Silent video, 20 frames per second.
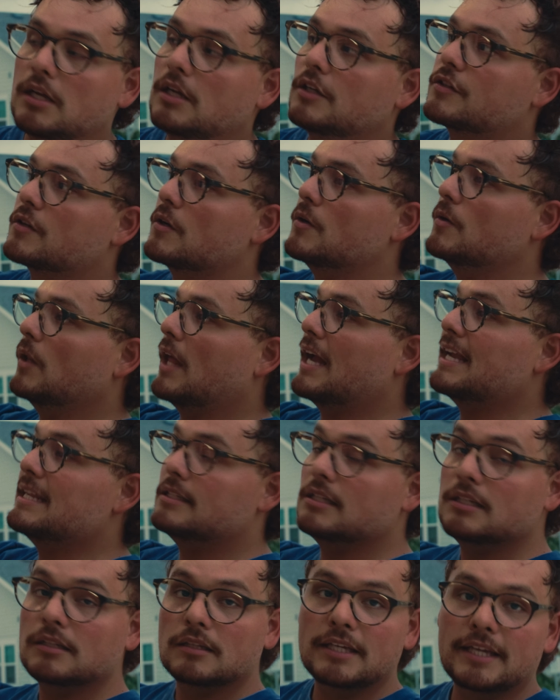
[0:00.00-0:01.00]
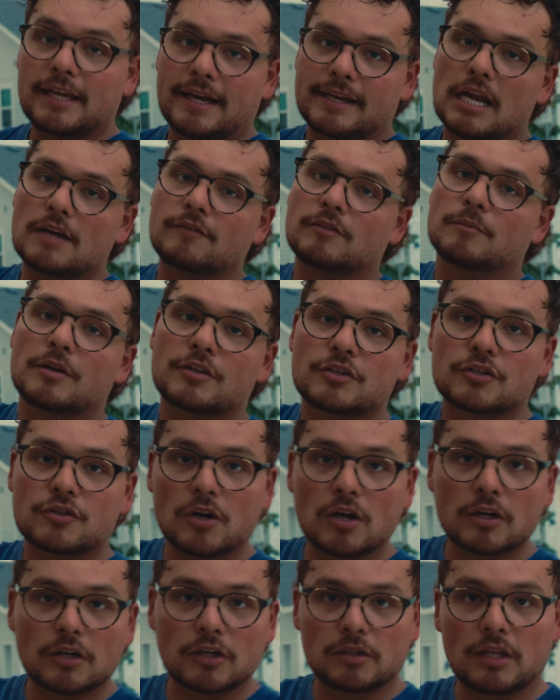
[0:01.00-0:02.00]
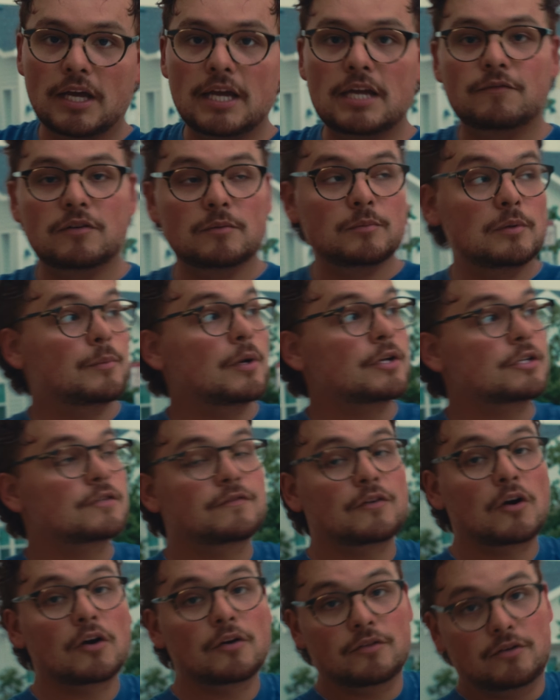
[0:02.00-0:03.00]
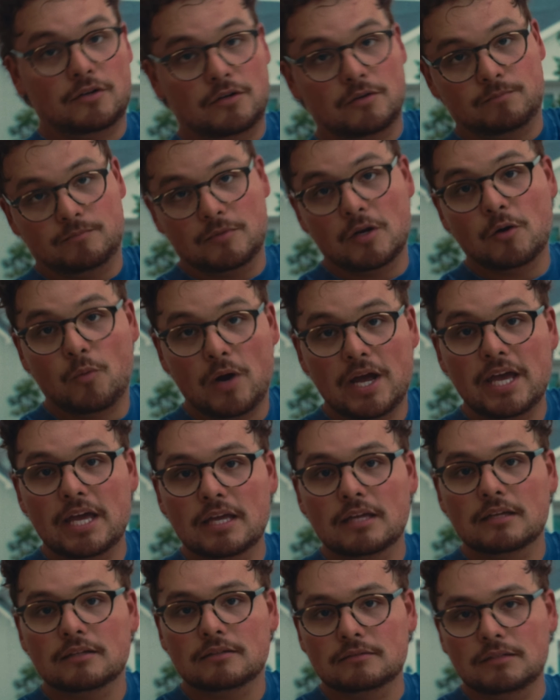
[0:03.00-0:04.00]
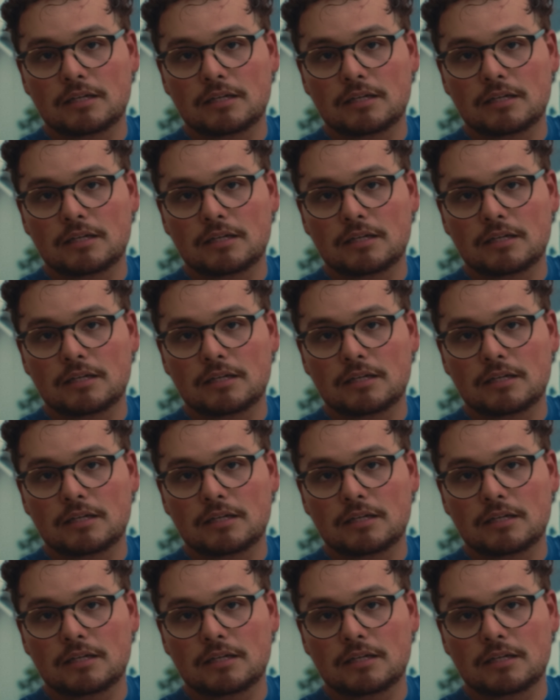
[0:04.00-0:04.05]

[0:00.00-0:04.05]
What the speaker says: So ideally, I'd have a much stronger light from a much farther away